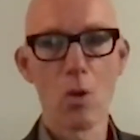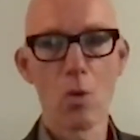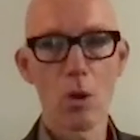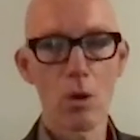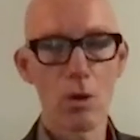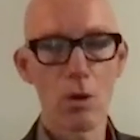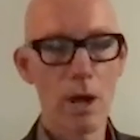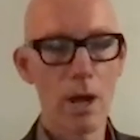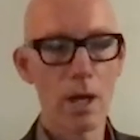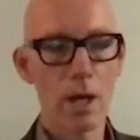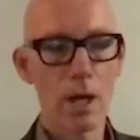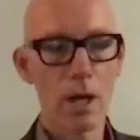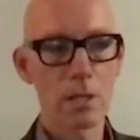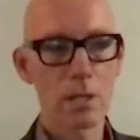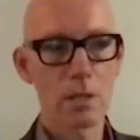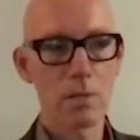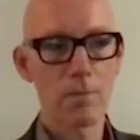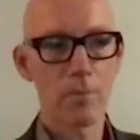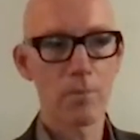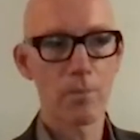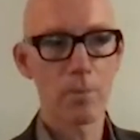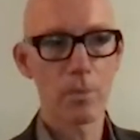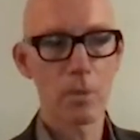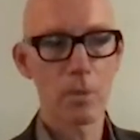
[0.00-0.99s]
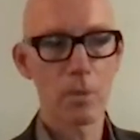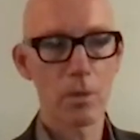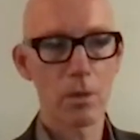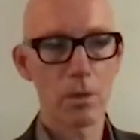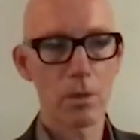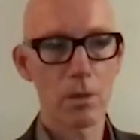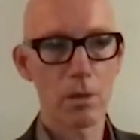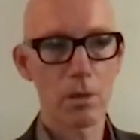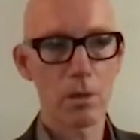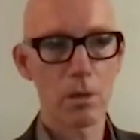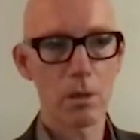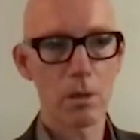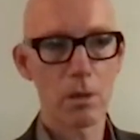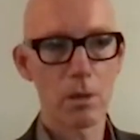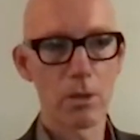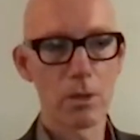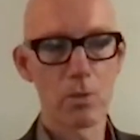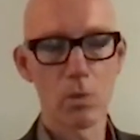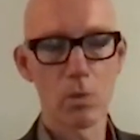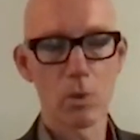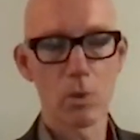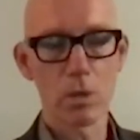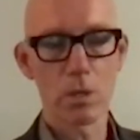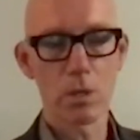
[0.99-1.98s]
Whereas, it, you know,
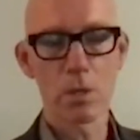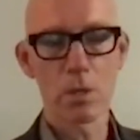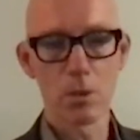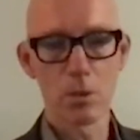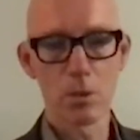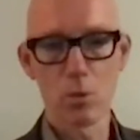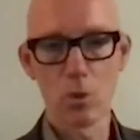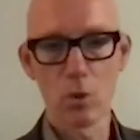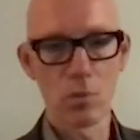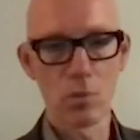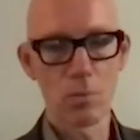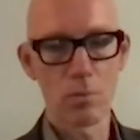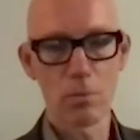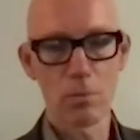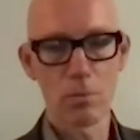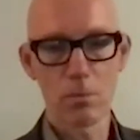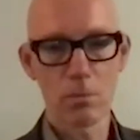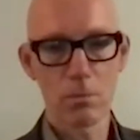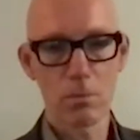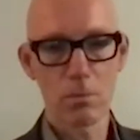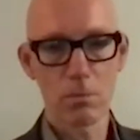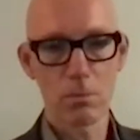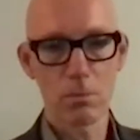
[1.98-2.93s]
this was the norm